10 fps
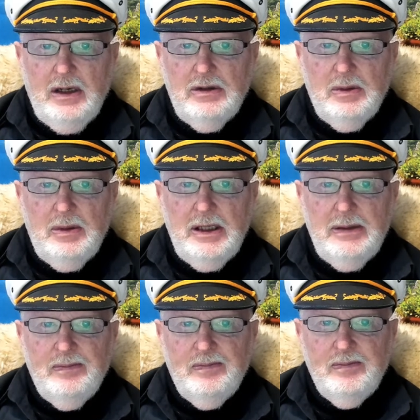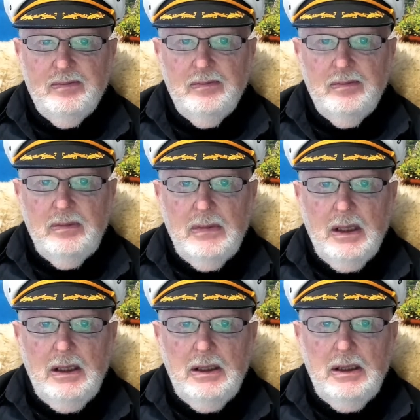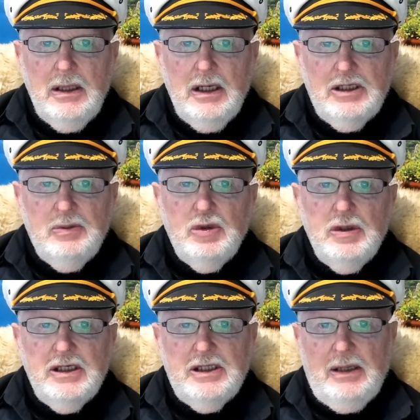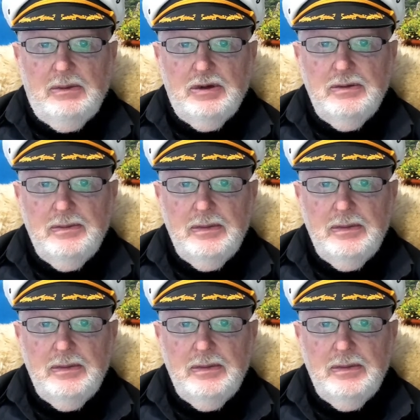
to be? A small example,